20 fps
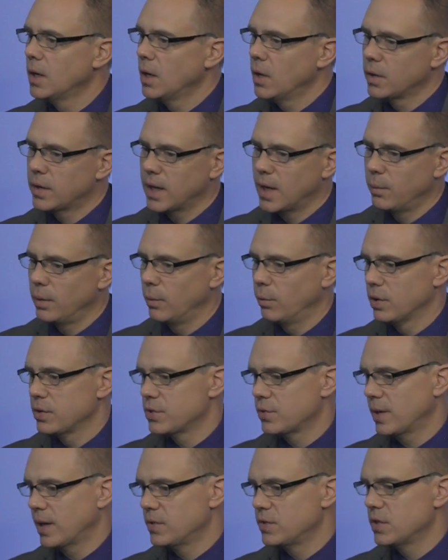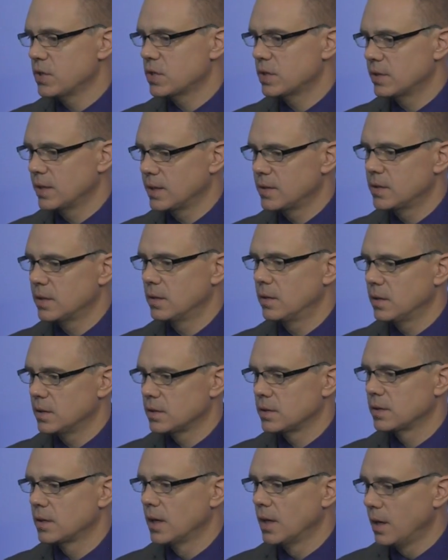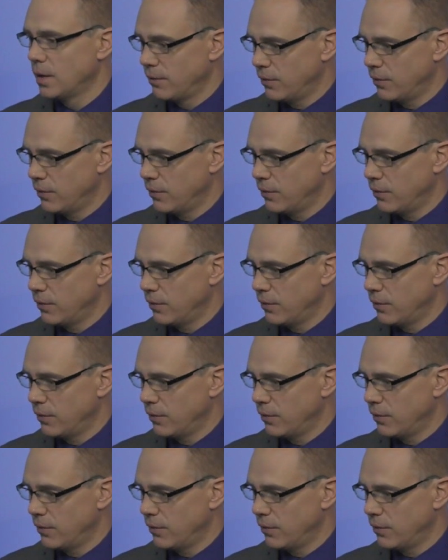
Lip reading: okay, we're transitioning to this